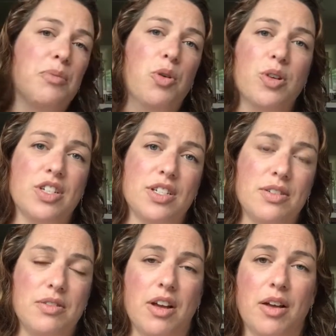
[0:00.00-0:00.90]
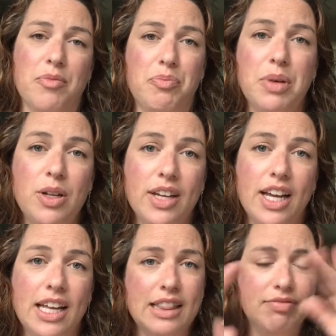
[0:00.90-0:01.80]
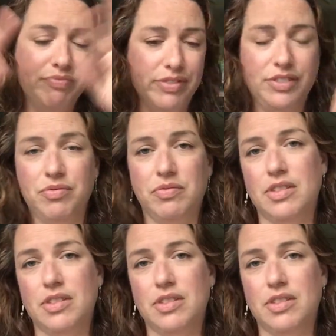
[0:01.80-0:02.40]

some gorgeous building,